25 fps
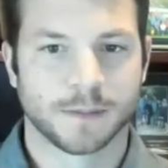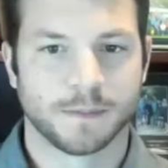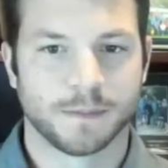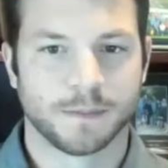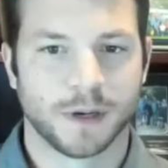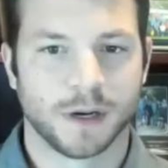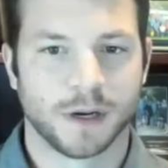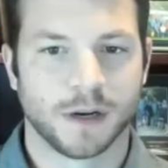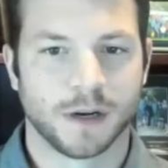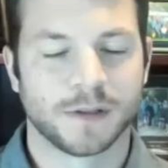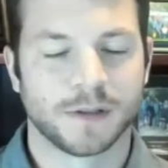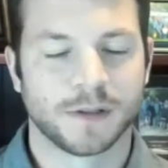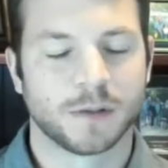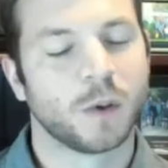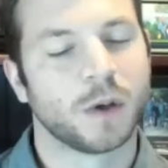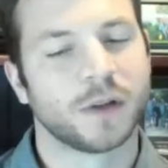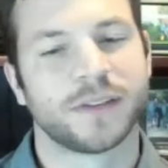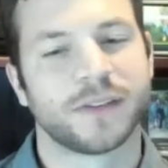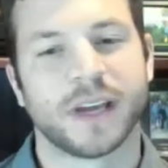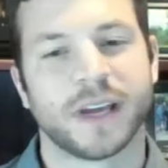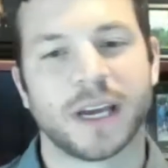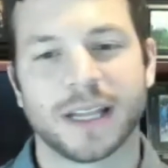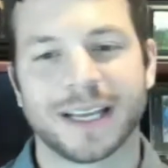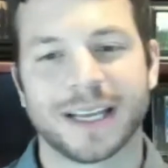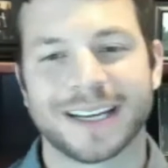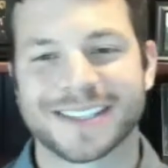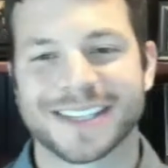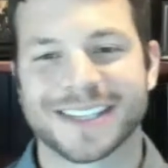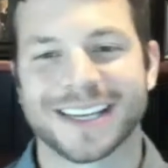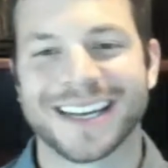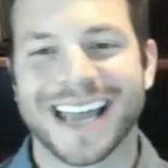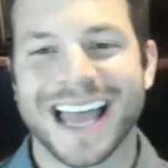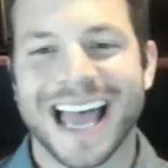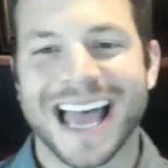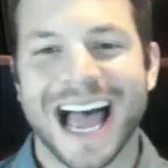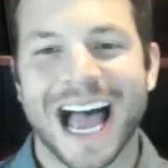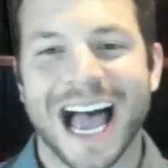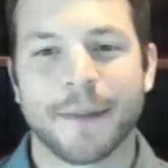Perfect. Well, Dan, like I
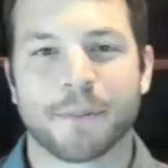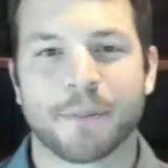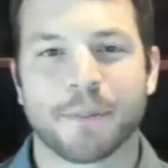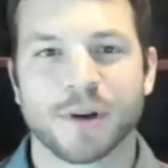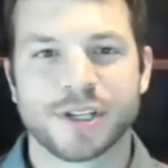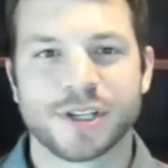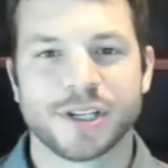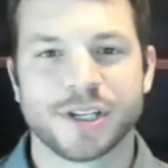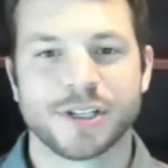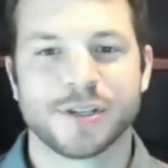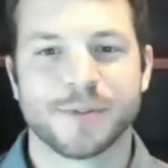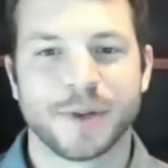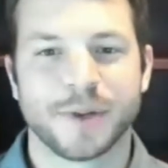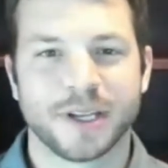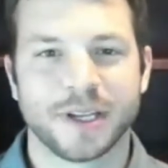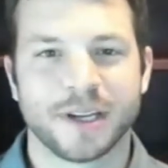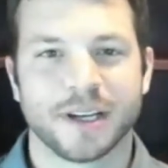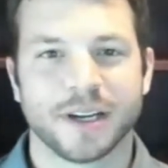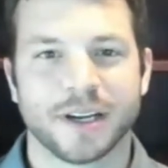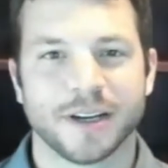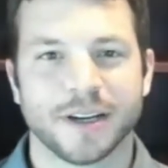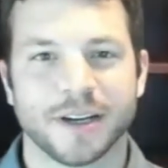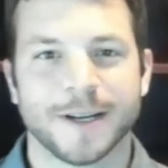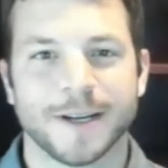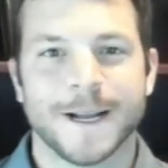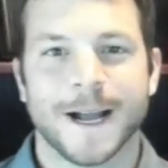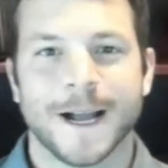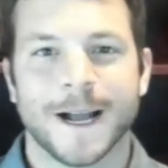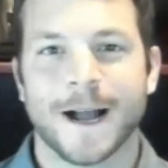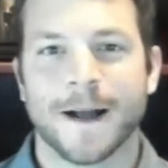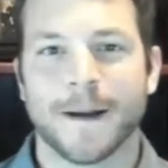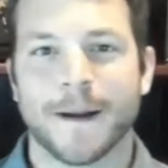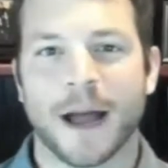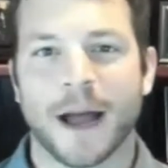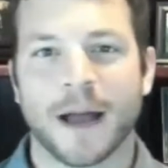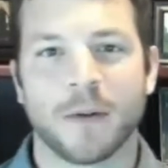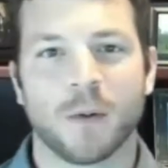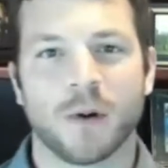said, I appreciate you being here.
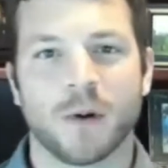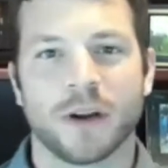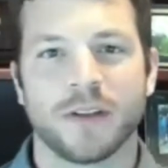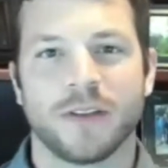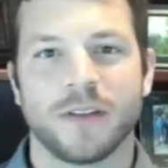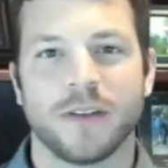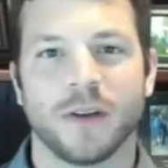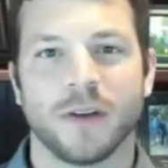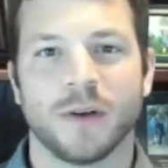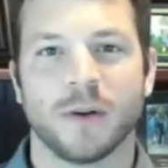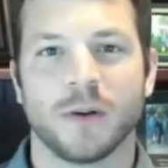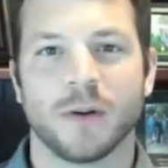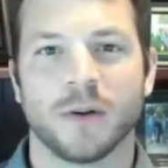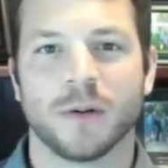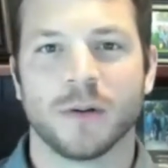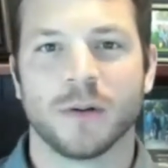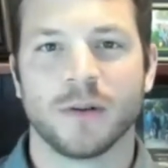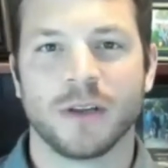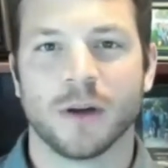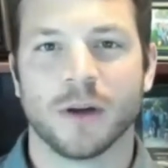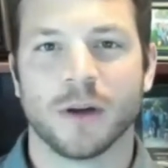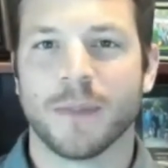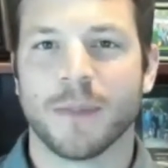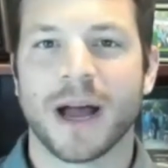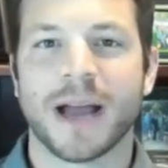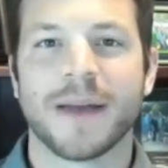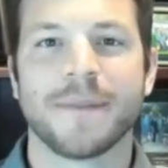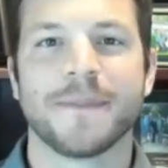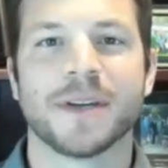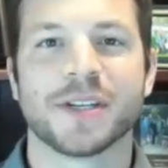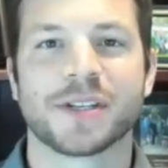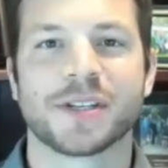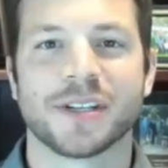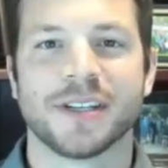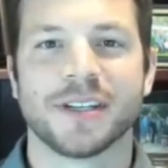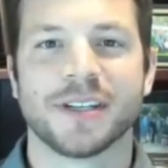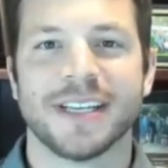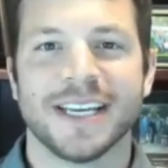I want to do, my
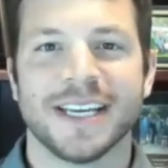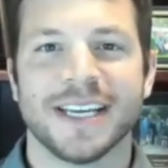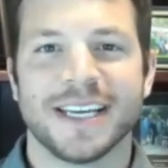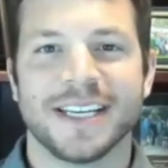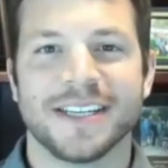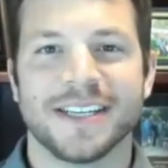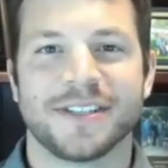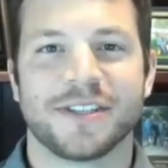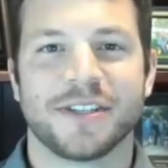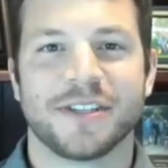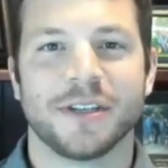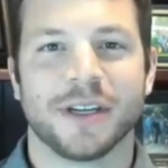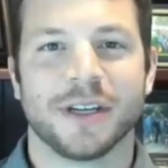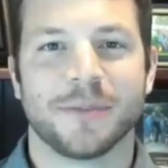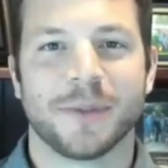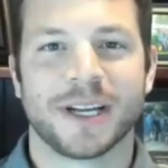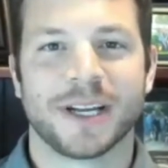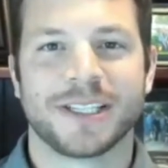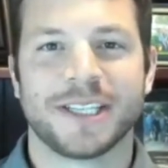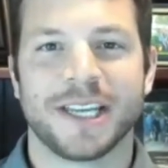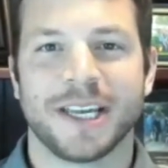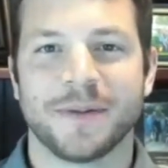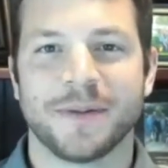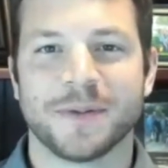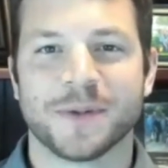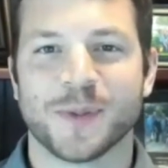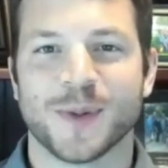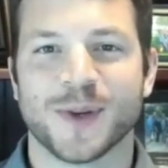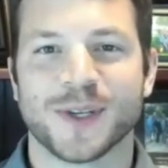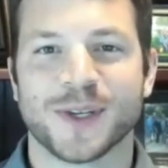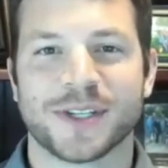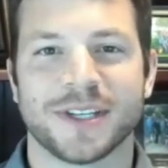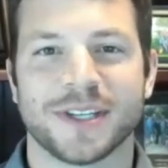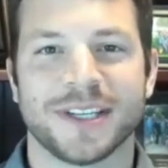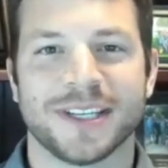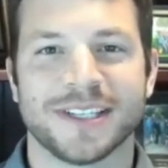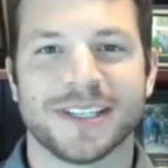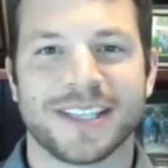mission is to, and my team's
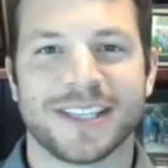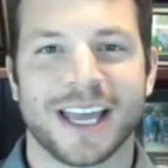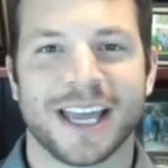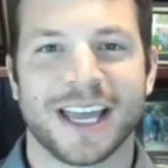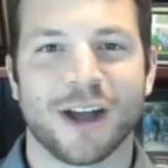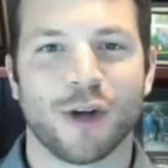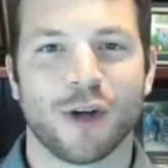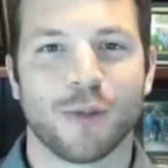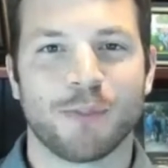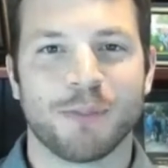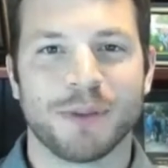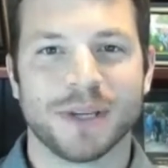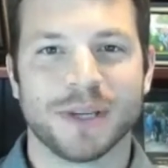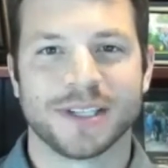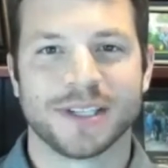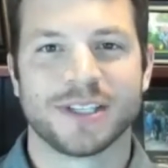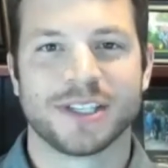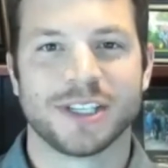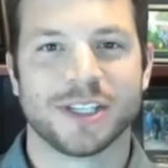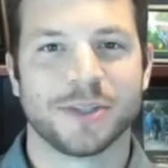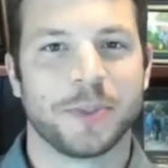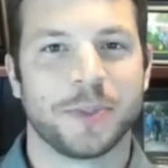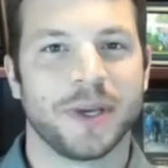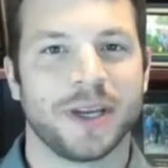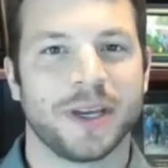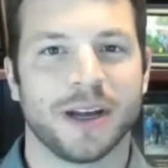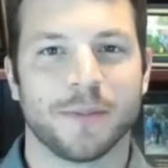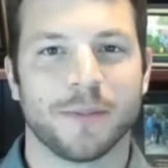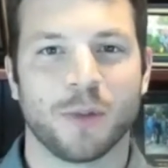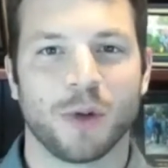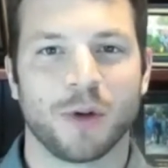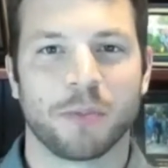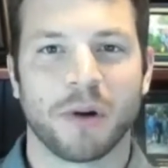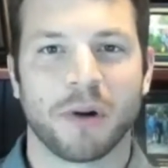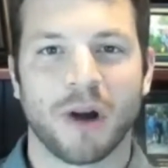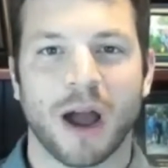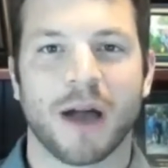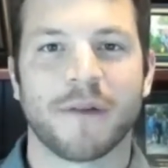mission is to help businesses become more
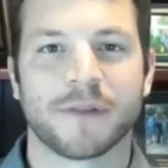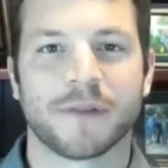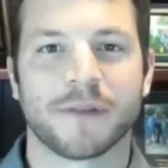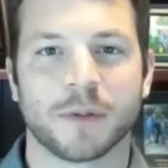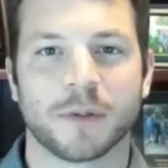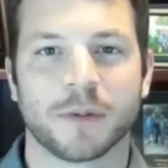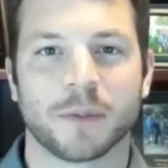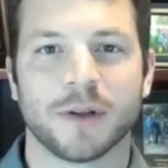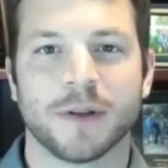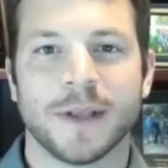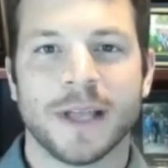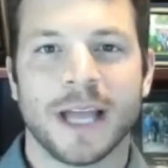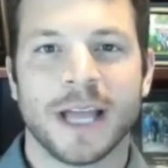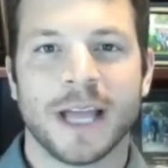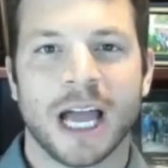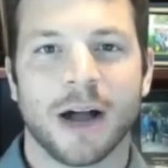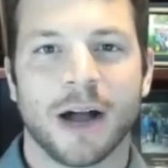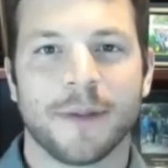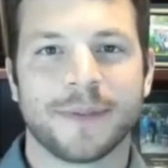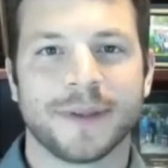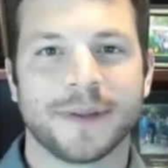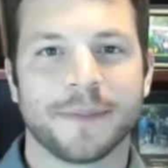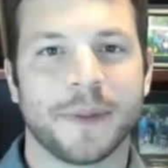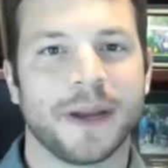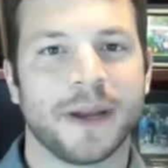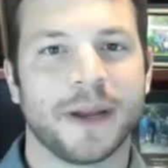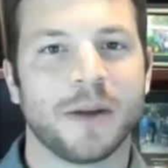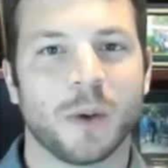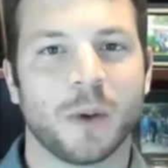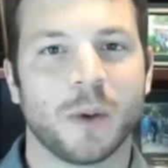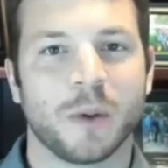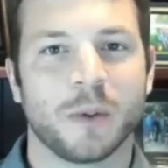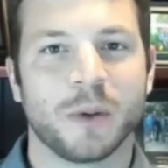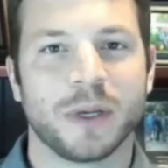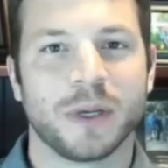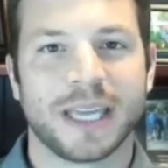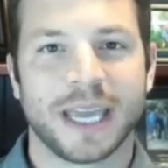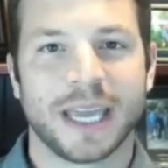profitable, help them any way
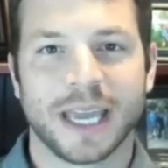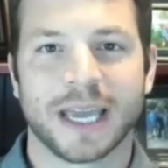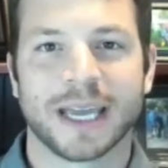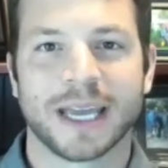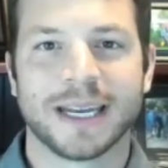we can.